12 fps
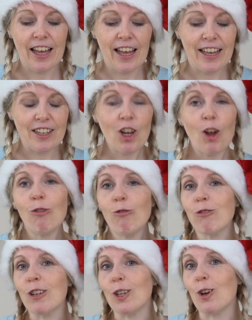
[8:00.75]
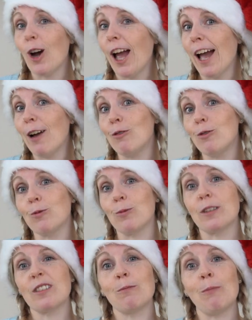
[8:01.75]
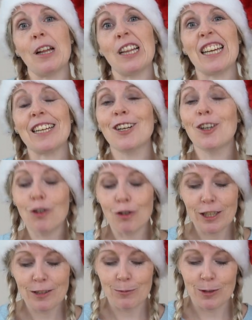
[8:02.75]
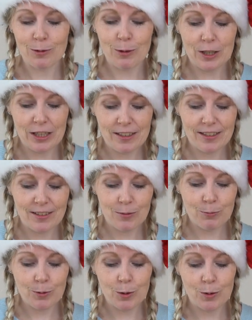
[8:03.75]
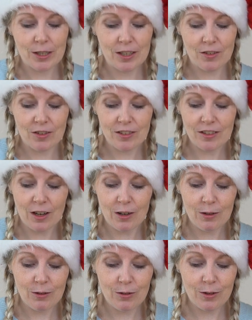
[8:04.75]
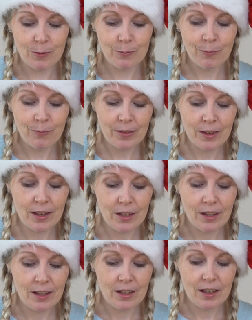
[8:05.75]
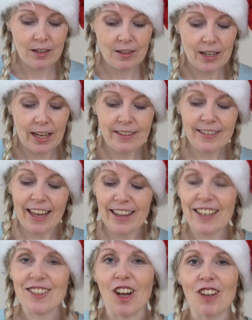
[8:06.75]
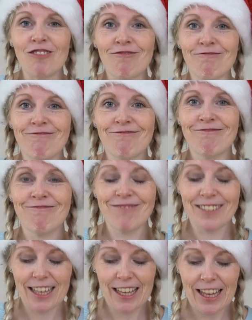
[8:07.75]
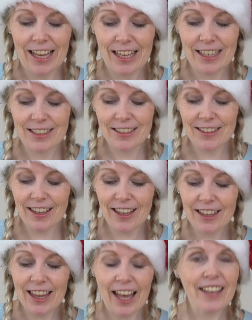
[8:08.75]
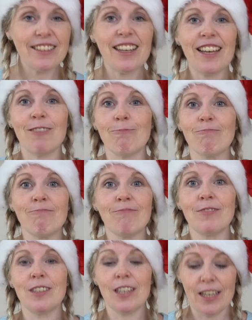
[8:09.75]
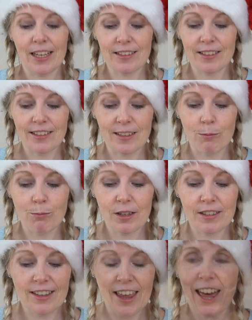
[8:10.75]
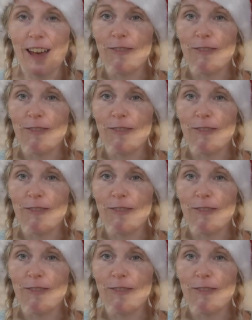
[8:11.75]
And hopefully your house will smell like Christmas while this is cooking on the stove. So let's get this on, and that is it. It's as simple as that.